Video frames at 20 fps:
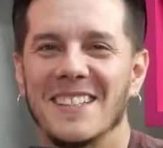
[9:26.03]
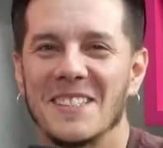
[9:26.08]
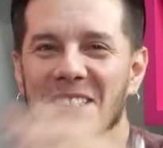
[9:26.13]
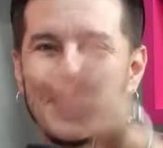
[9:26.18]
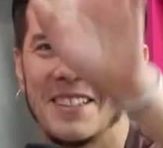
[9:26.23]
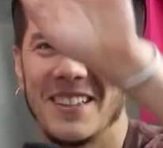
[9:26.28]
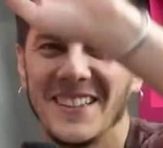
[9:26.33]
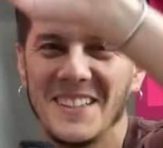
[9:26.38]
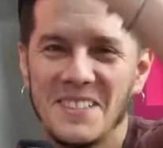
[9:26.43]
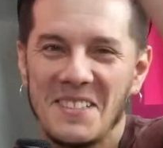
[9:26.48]

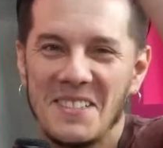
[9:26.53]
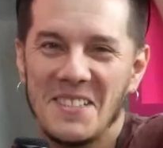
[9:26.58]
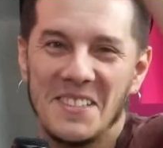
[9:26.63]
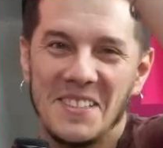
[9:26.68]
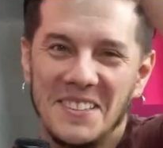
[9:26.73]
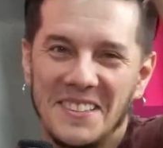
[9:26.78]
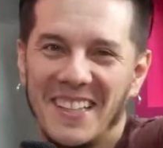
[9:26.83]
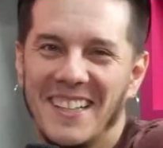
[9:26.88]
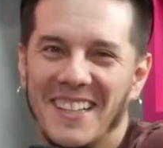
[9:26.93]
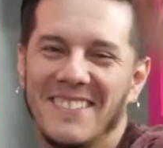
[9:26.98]
Shout out to you,
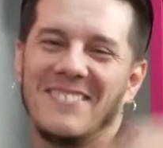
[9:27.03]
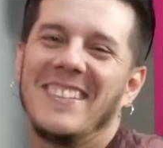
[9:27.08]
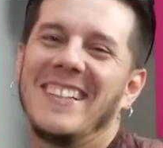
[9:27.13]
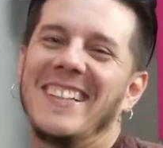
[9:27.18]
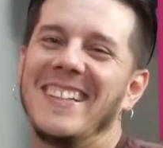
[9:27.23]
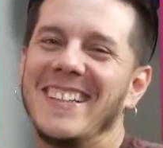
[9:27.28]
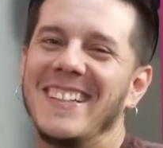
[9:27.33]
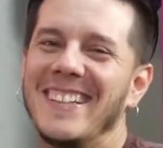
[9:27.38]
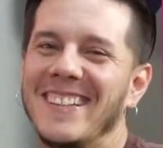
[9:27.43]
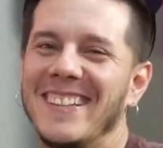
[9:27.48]

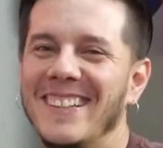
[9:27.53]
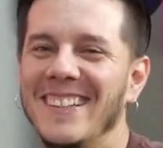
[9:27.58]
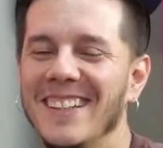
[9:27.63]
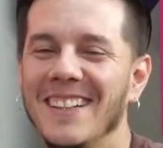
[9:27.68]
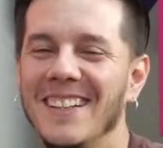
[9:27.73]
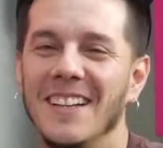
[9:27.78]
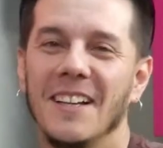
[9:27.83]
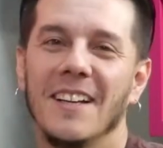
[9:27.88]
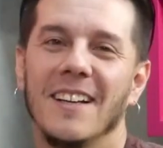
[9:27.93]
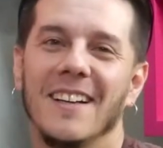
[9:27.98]
Kaveh.
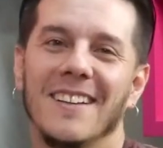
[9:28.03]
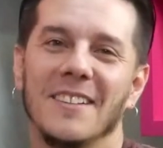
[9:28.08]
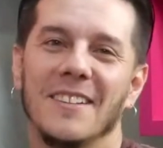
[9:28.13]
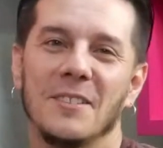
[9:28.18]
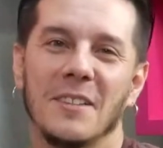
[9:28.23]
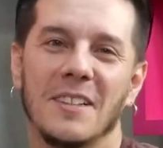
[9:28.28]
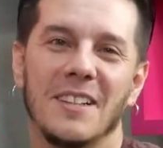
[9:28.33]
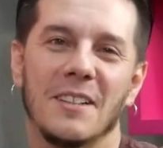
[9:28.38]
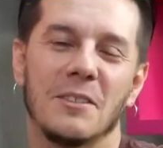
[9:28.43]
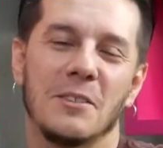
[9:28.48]

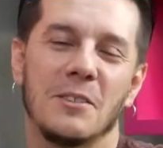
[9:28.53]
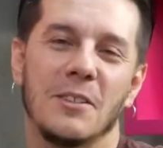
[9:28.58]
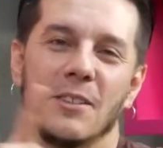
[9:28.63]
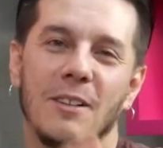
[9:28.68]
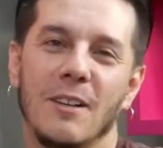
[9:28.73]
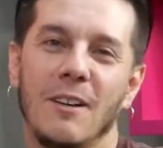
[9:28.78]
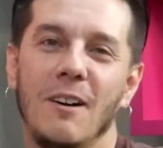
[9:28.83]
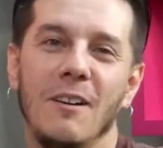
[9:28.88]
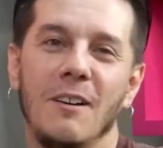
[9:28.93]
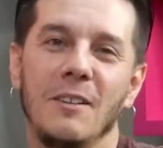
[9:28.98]
Shout out to
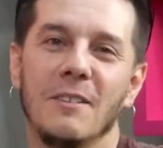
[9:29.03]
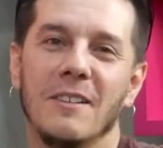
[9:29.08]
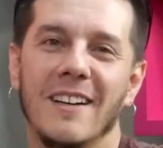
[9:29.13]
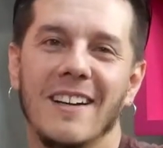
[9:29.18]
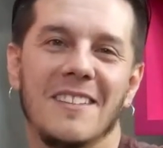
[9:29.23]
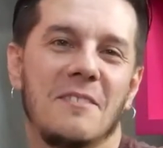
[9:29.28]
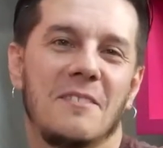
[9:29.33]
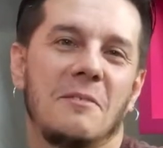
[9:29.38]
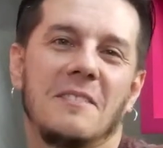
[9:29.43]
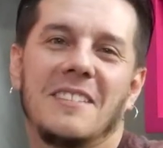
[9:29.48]
all you guys
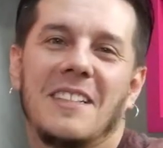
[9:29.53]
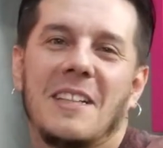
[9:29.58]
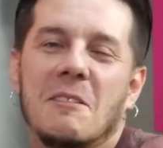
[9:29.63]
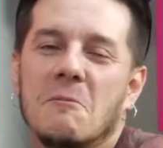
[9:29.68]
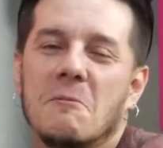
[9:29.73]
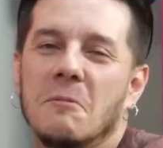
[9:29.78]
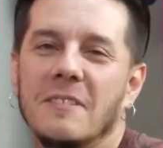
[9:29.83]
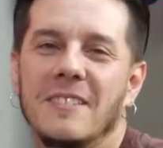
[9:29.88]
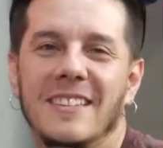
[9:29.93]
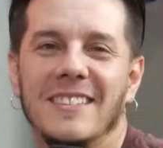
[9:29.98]
from Times
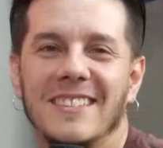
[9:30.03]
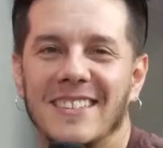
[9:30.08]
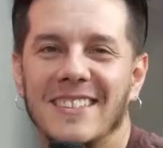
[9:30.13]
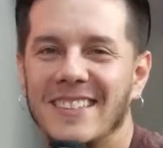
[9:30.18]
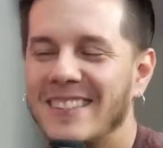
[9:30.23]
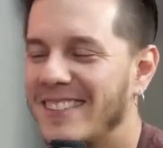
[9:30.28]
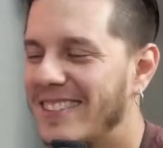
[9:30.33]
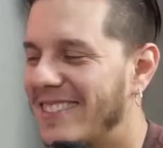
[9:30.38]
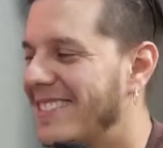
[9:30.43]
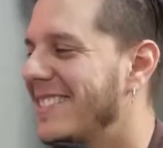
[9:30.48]

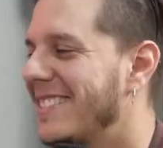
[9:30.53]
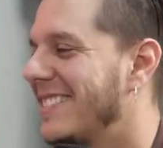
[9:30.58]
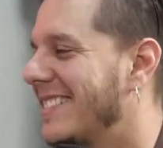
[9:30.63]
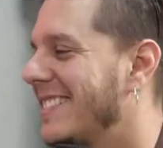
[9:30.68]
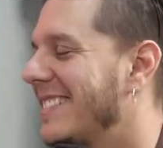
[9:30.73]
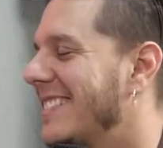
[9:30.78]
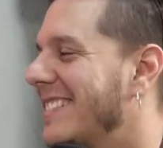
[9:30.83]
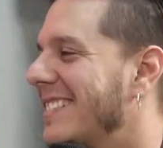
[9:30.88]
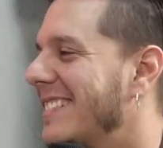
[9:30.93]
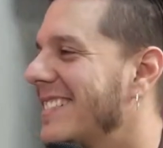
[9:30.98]
Butantan.
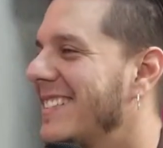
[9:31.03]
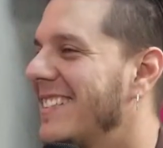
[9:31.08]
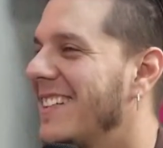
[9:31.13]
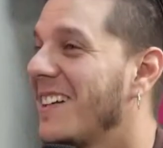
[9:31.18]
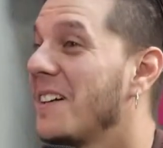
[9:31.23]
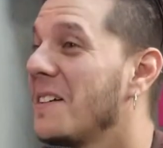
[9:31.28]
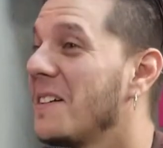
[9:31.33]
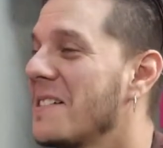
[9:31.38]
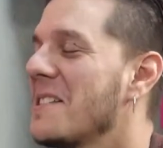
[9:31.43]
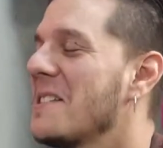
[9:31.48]
They're
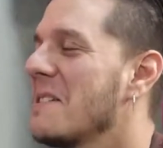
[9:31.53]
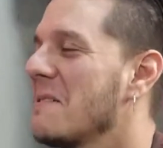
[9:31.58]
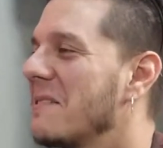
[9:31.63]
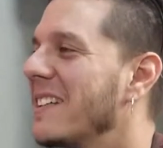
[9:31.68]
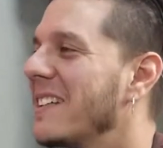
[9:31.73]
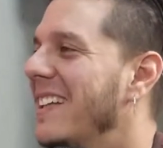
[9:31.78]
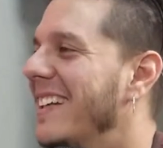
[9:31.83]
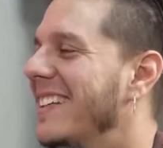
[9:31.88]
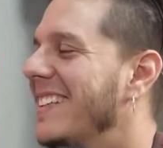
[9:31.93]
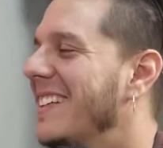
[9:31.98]
awesome. I
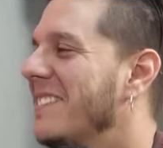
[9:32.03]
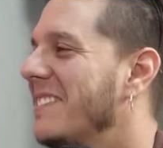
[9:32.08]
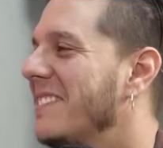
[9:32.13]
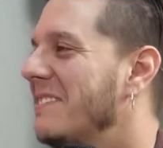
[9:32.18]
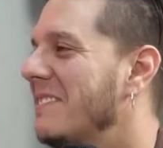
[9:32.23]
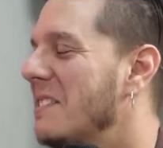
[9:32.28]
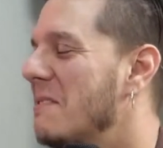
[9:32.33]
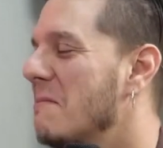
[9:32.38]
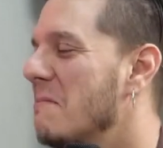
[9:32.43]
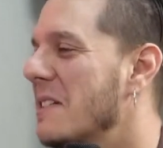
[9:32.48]
like them
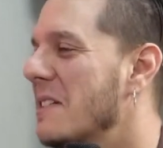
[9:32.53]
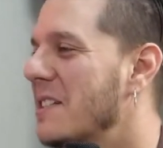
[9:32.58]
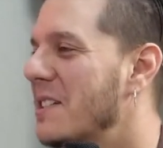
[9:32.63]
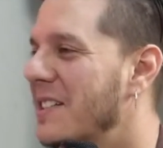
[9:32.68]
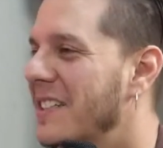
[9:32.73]
very much.